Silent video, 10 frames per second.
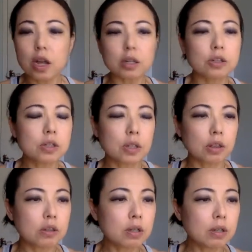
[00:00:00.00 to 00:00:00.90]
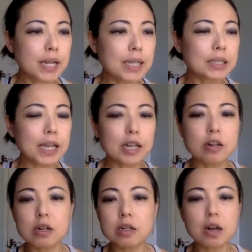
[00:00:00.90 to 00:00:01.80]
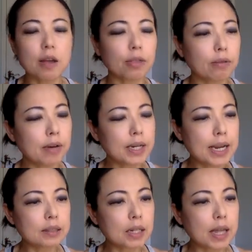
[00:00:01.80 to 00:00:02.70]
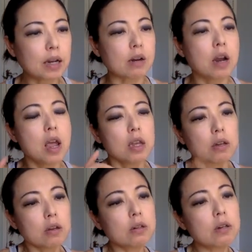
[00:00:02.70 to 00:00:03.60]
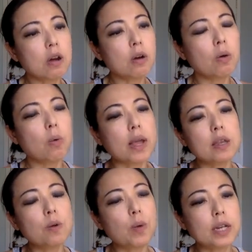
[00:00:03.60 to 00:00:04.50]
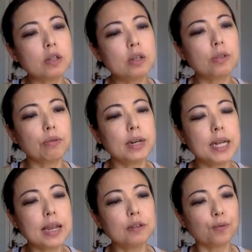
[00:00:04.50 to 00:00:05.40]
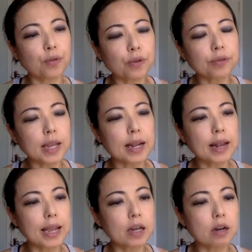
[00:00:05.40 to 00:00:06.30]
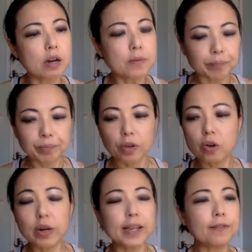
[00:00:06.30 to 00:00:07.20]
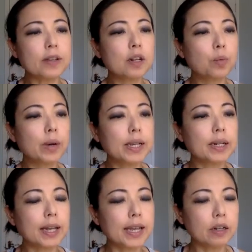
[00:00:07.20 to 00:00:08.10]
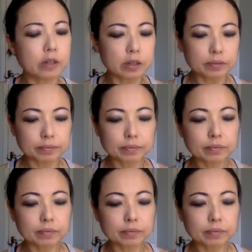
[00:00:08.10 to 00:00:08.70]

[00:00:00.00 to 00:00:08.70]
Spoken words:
not 2 days later, not 3 days later. You know, when you wait 2, 3 days, fourth day later, or even a week later,